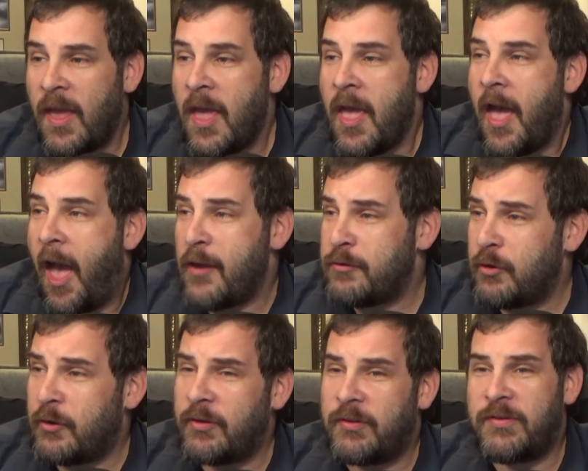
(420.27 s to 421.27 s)
As you
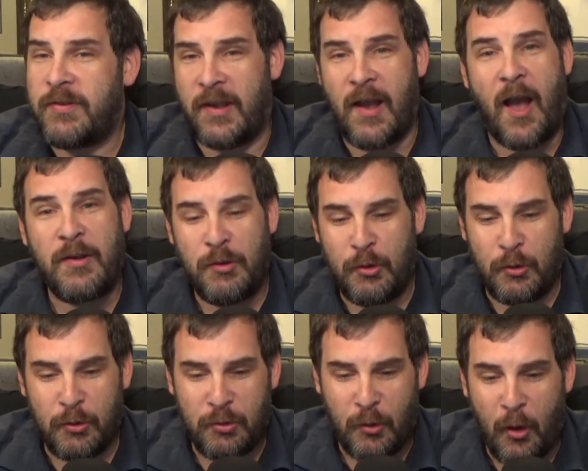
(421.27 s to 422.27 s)
can see, I
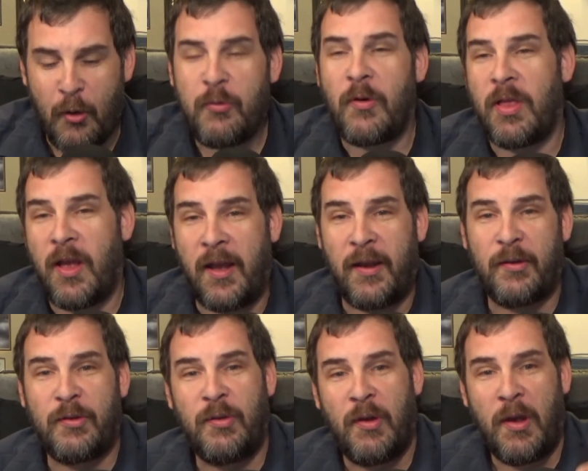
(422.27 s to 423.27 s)
use
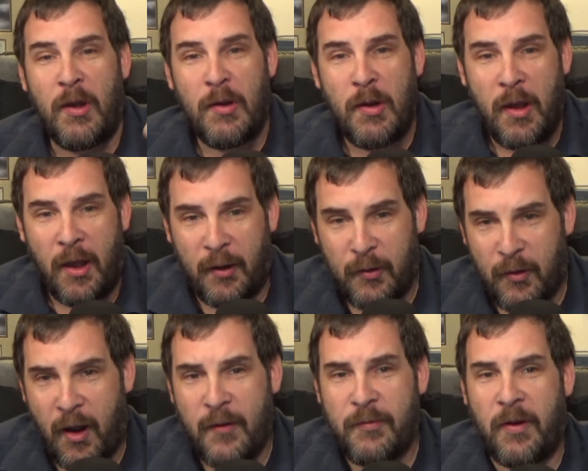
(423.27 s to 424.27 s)
overlays and
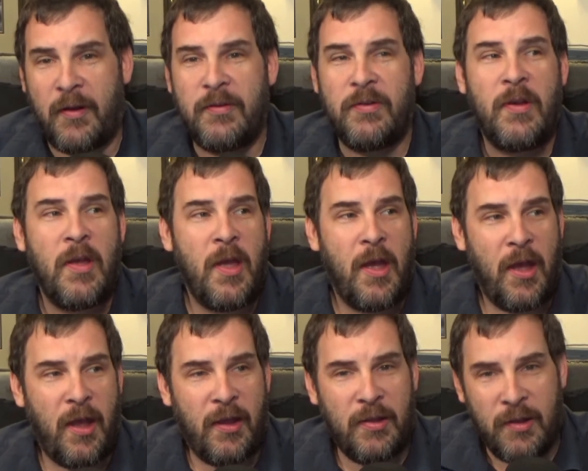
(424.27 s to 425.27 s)
graphics
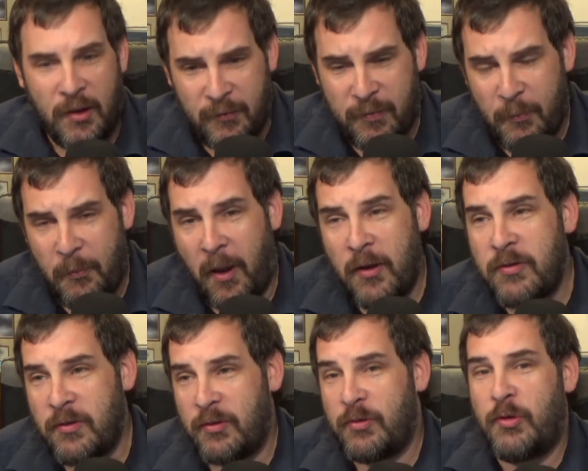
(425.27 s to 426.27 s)
and
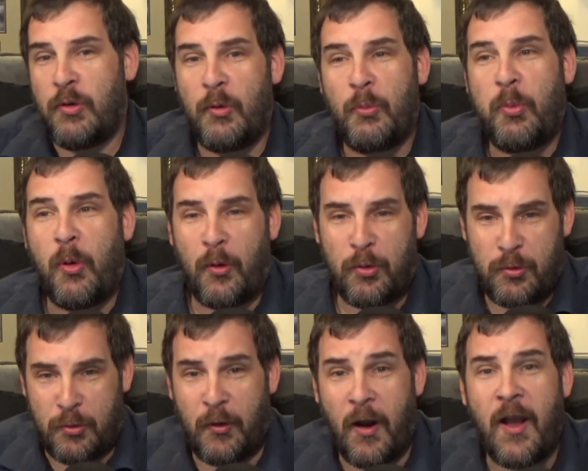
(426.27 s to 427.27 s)
information to
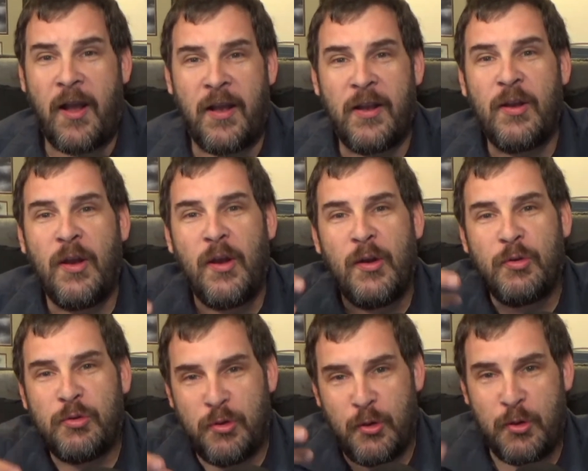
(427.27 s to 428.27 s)
portray
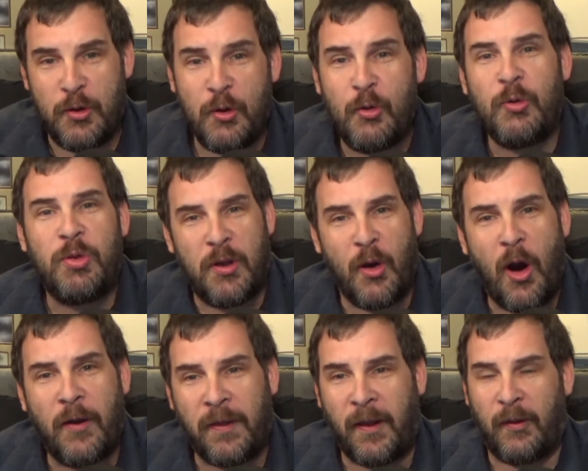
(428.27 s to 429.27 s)
to you, the
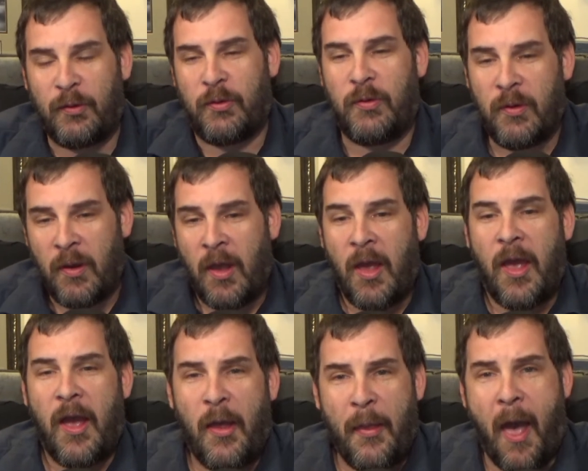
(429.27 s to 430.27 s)
audience.
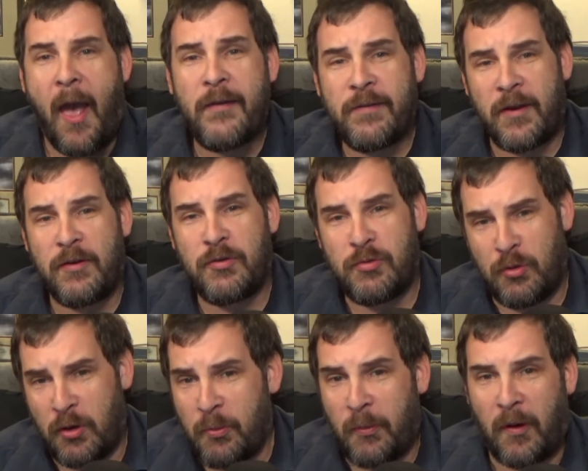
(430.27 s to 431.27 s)
And as a
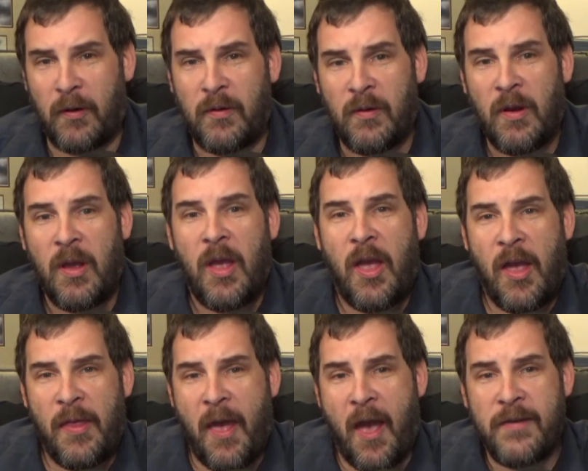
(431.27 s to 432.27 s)
streamer
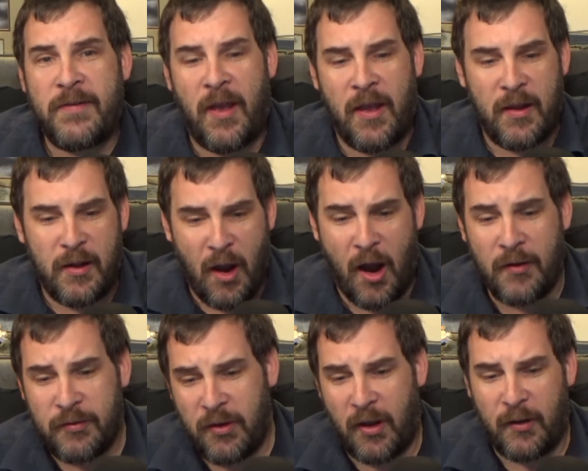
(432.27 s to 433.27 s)
and as a
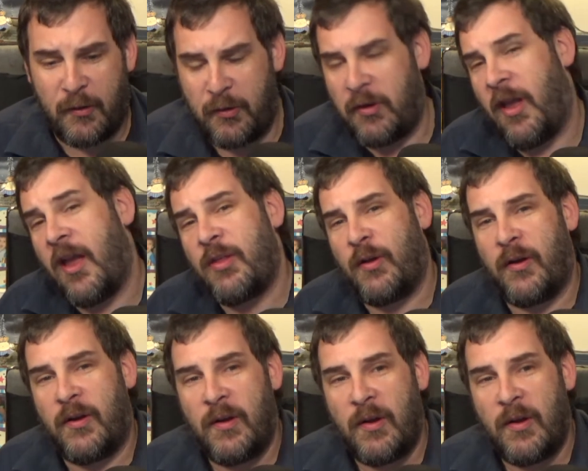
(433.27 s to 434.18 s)
content creator,